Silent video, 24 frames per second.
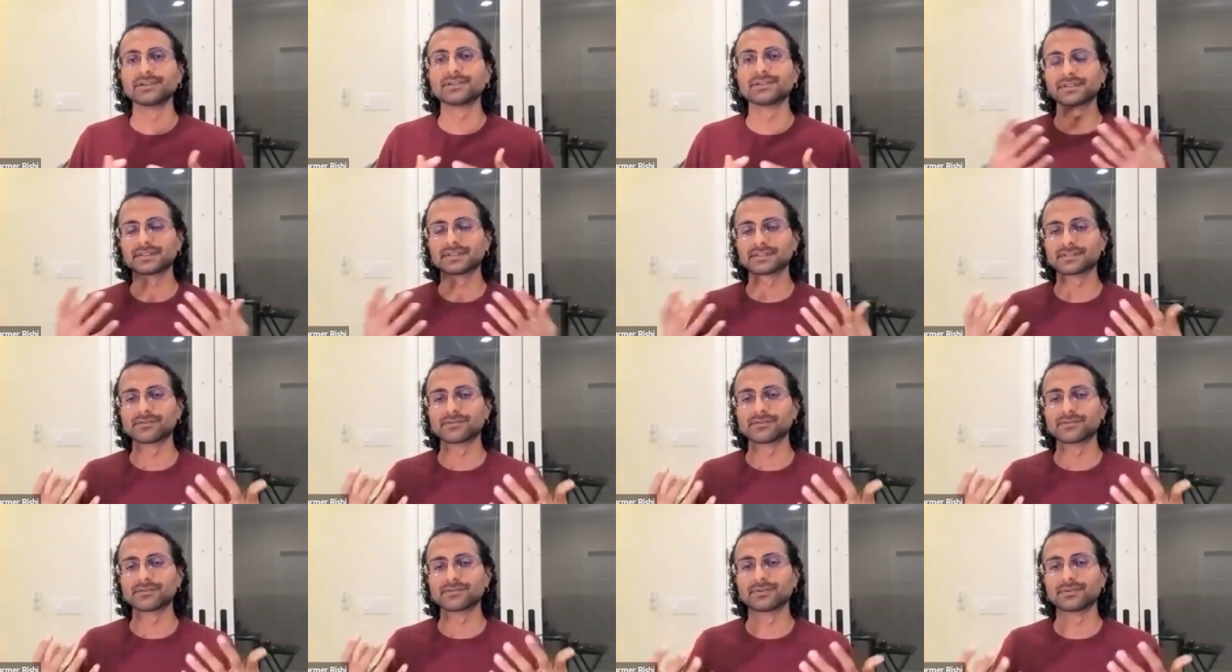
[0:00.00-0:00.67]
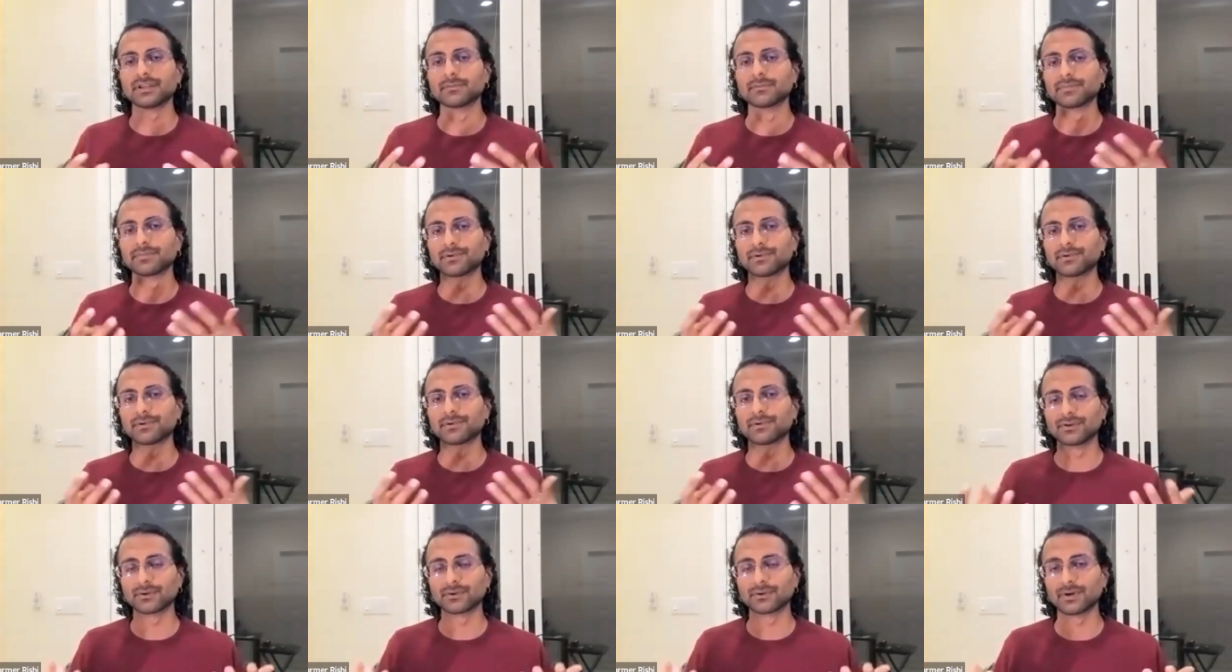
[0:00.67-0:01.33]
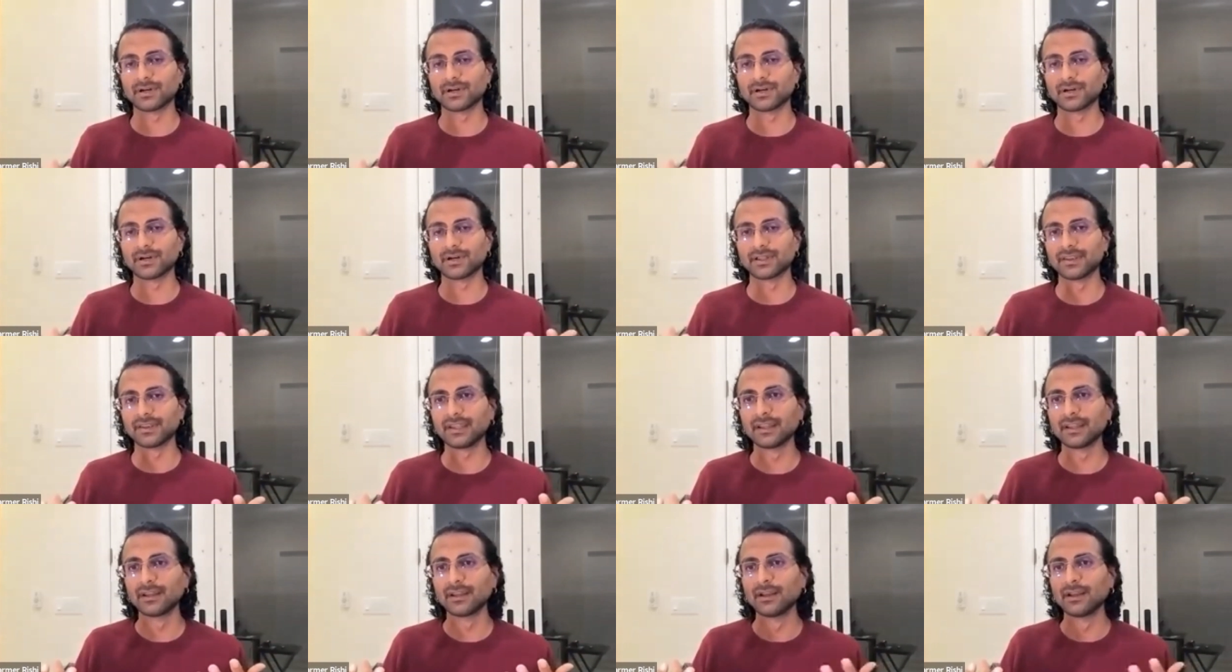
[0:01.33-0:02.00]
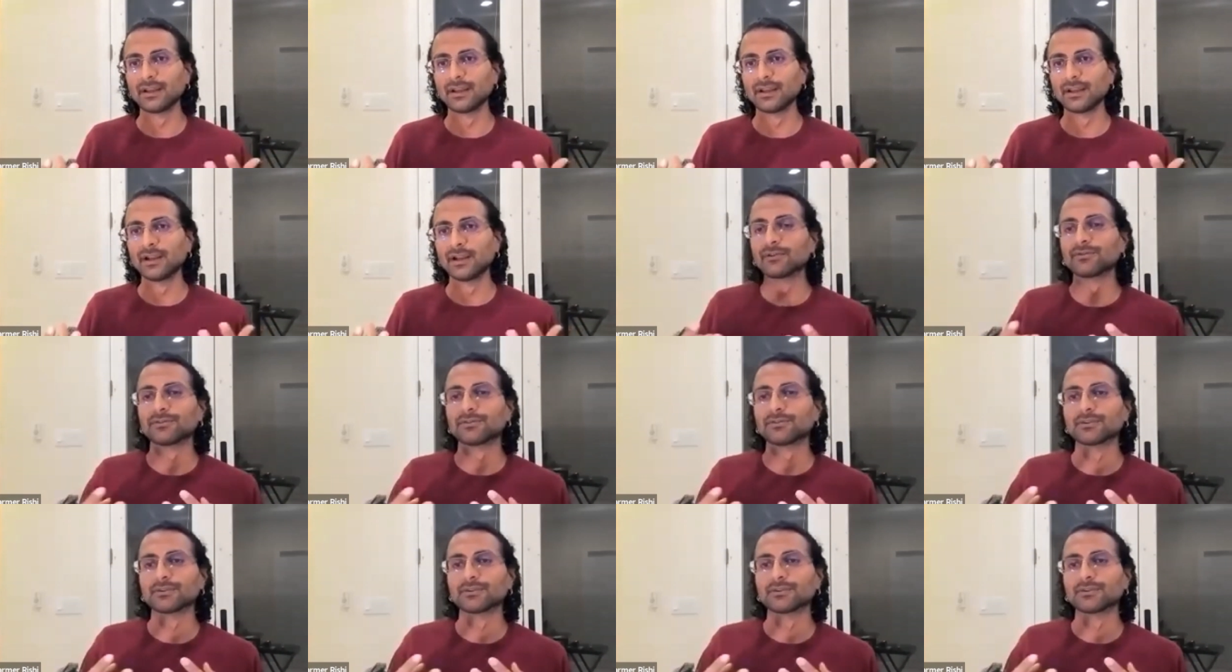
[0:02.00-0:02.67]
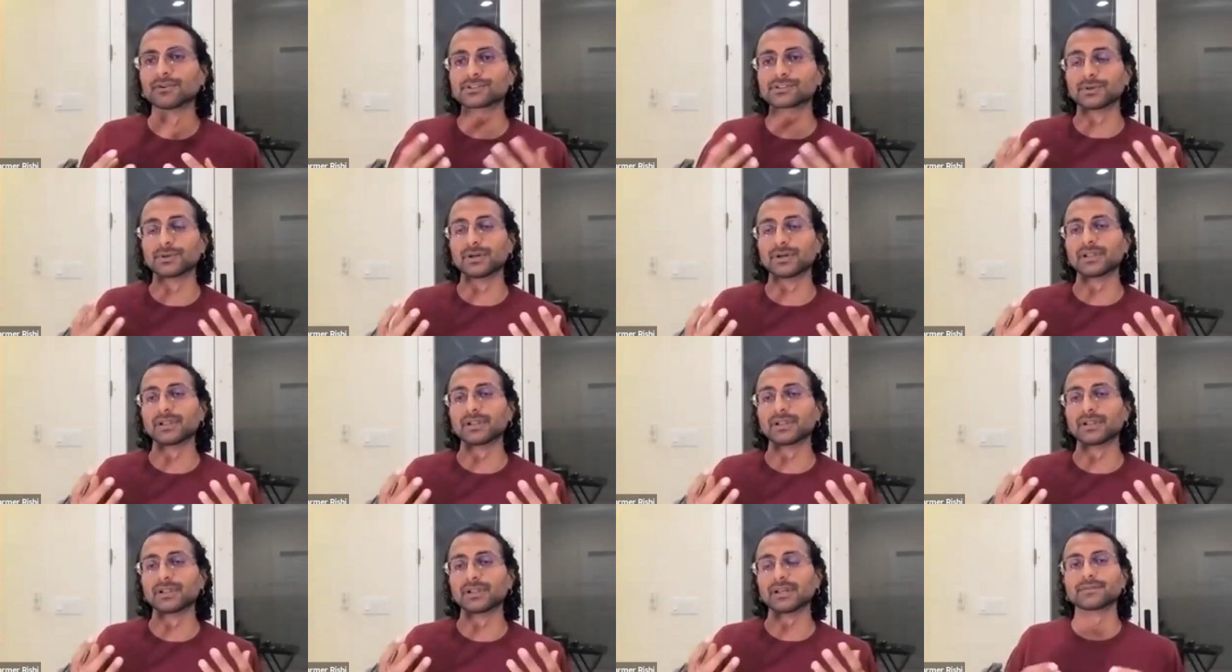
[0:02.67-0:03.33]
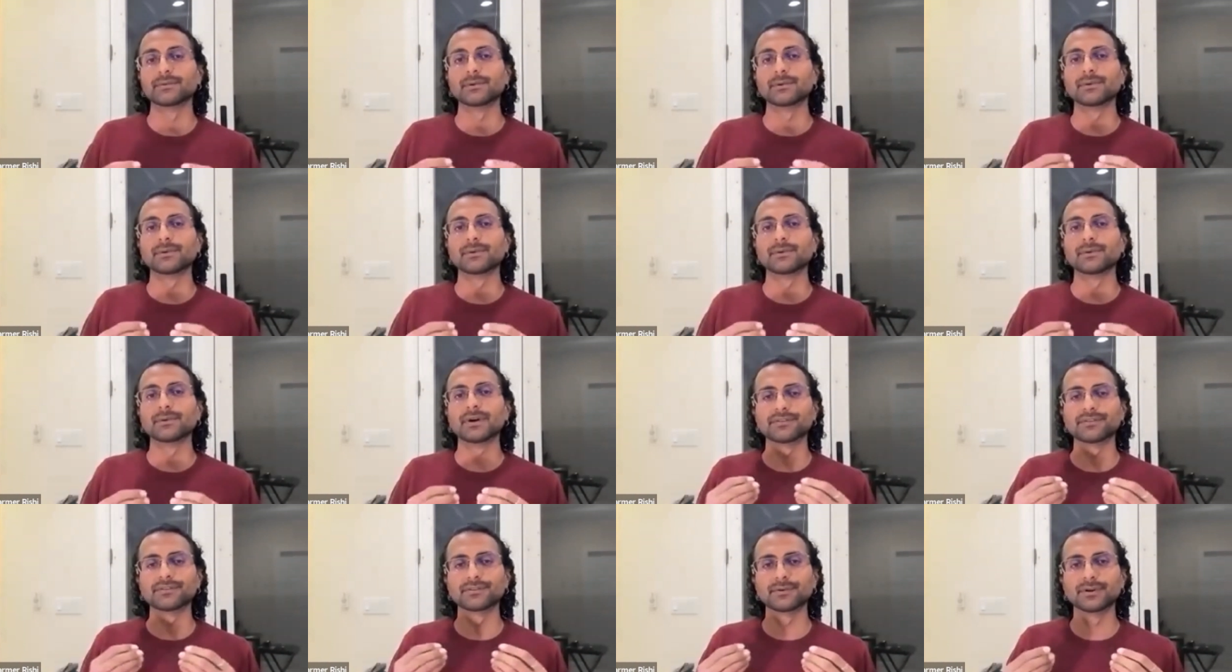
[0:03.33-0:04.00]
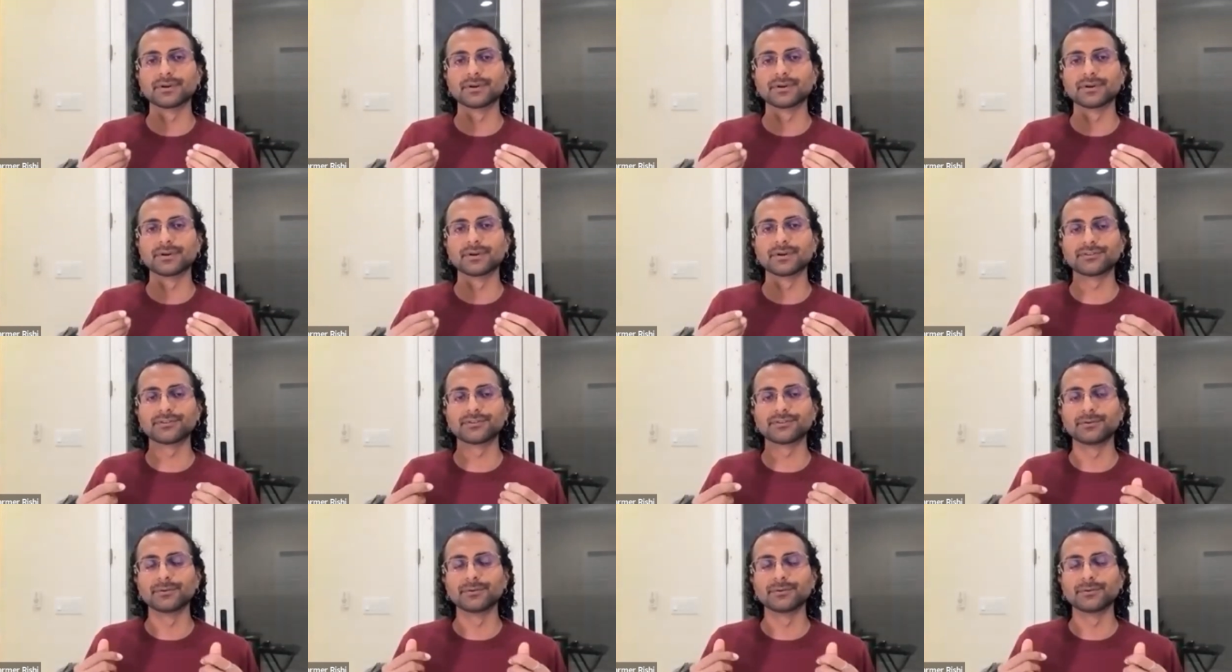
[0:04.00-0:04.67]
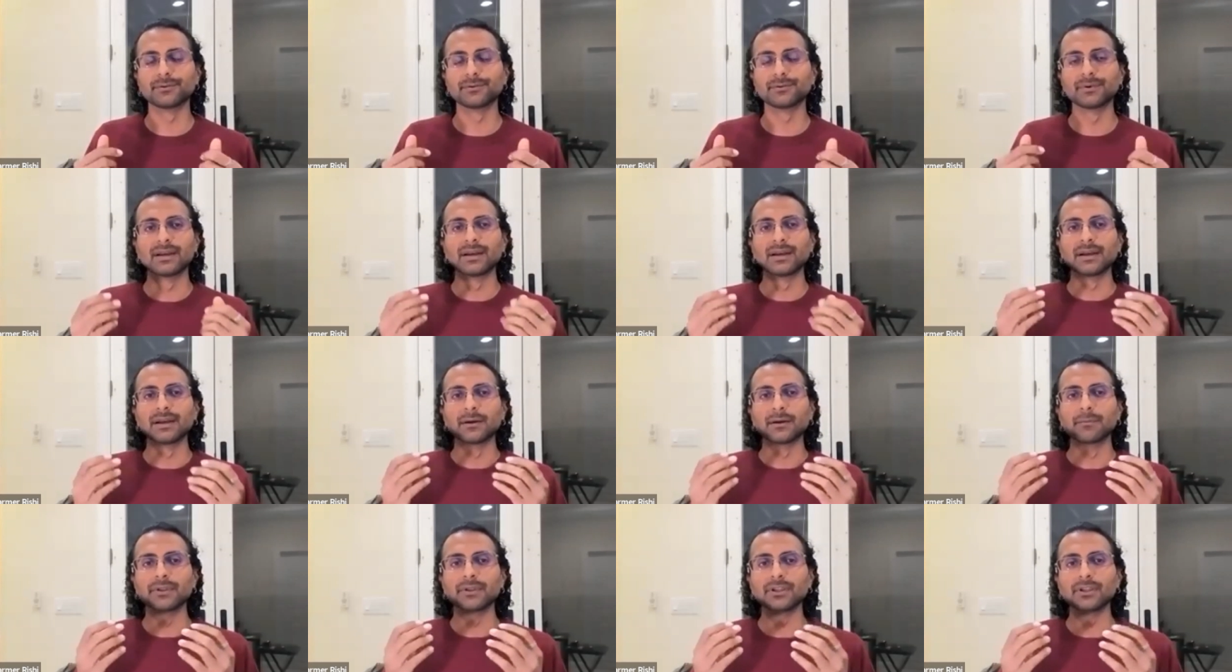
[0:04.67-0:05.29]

Looseness is a really important quality for soil health. We want that soil to